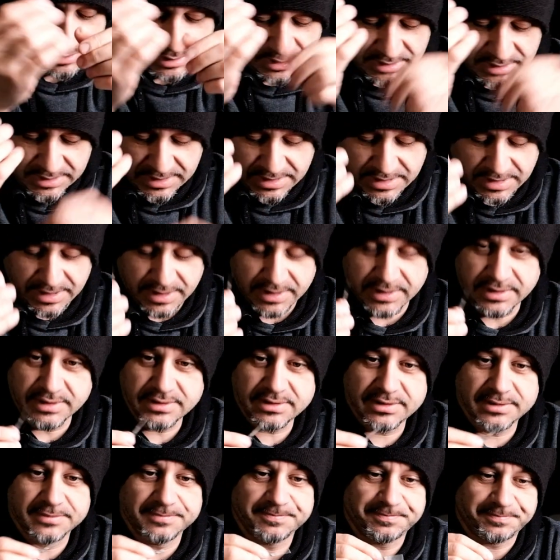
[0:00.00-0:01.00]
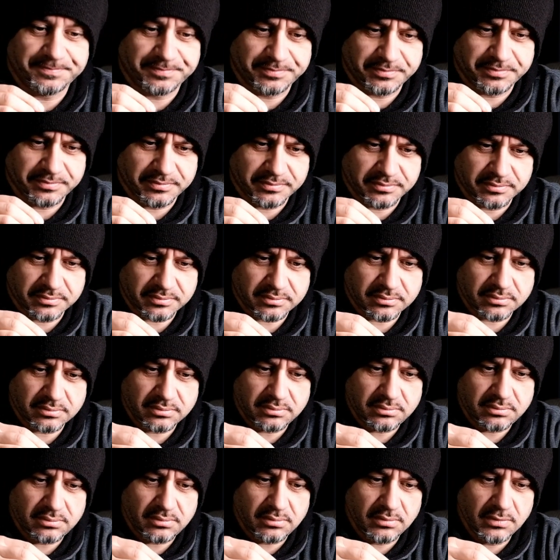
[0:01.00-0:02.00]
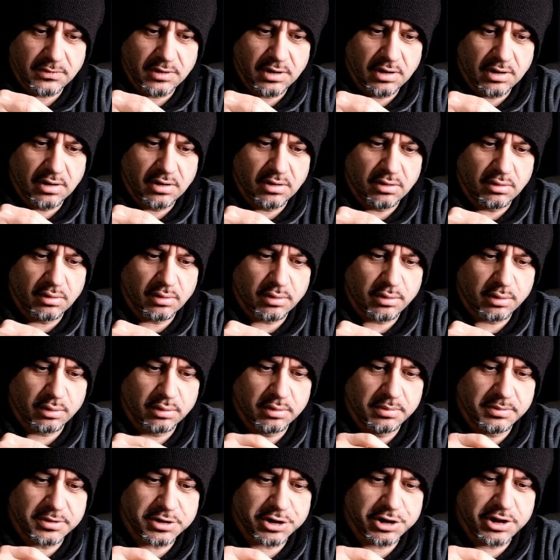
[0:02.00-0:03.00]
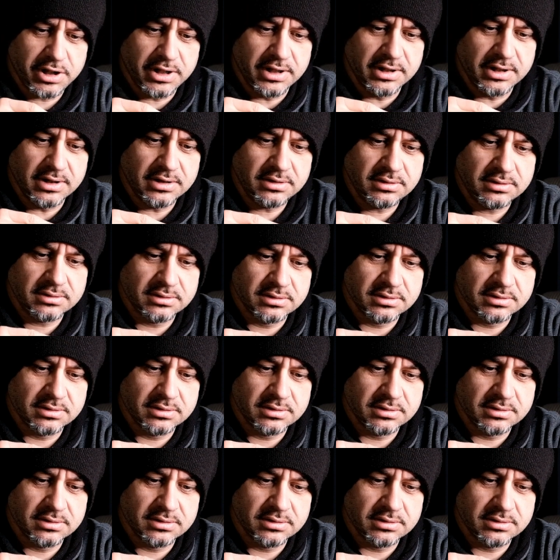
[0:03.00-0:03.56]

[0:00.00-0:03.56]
in case go through the machine,